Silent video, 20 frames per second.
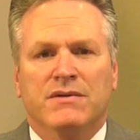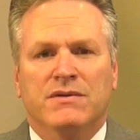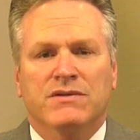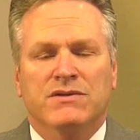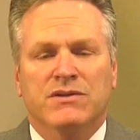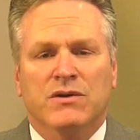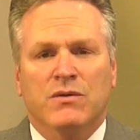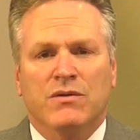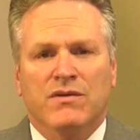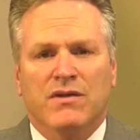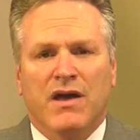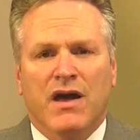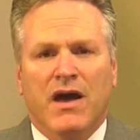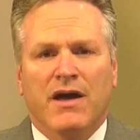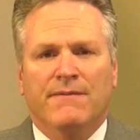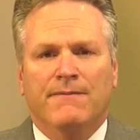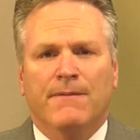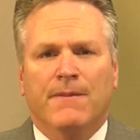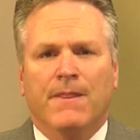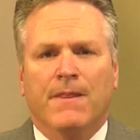So with
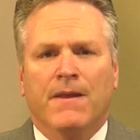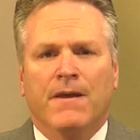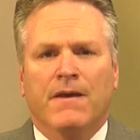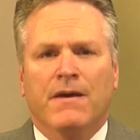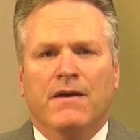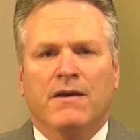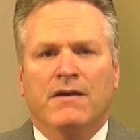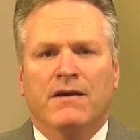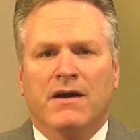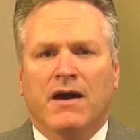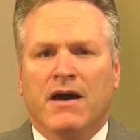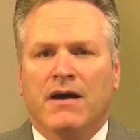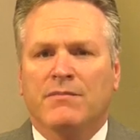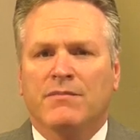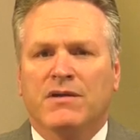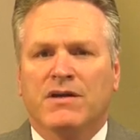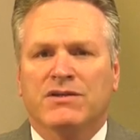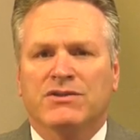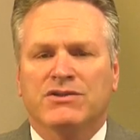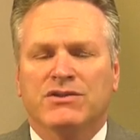that, God
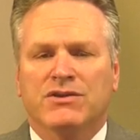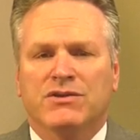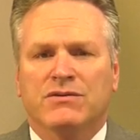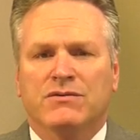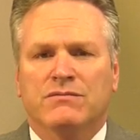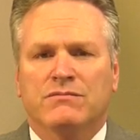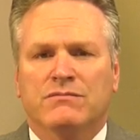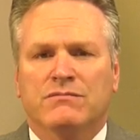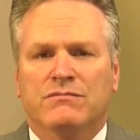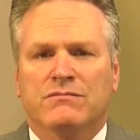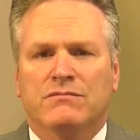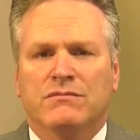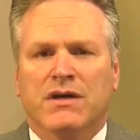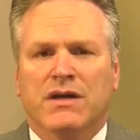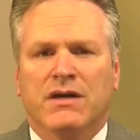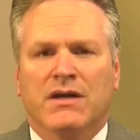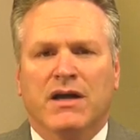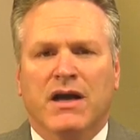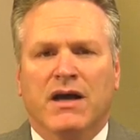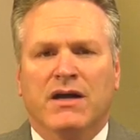bless you,
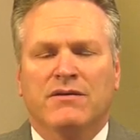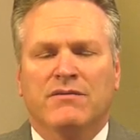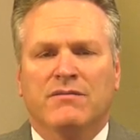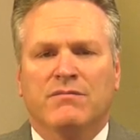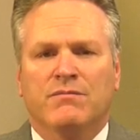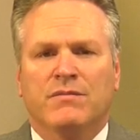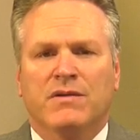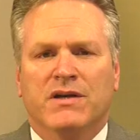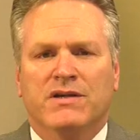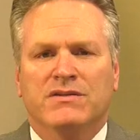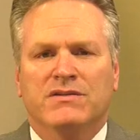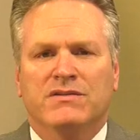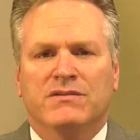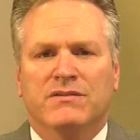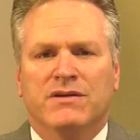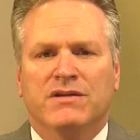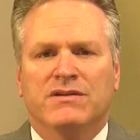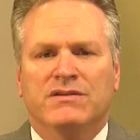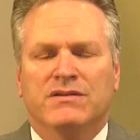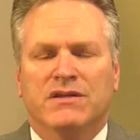and God bless the
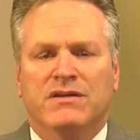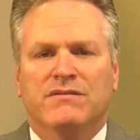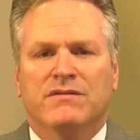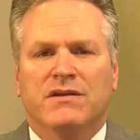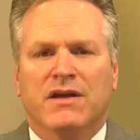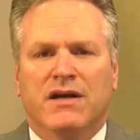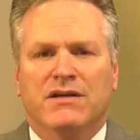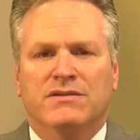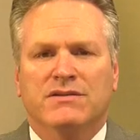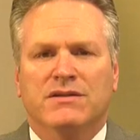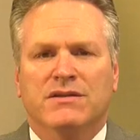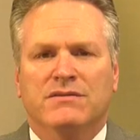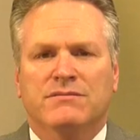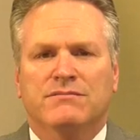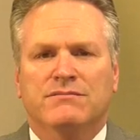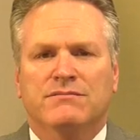great state of Alaska.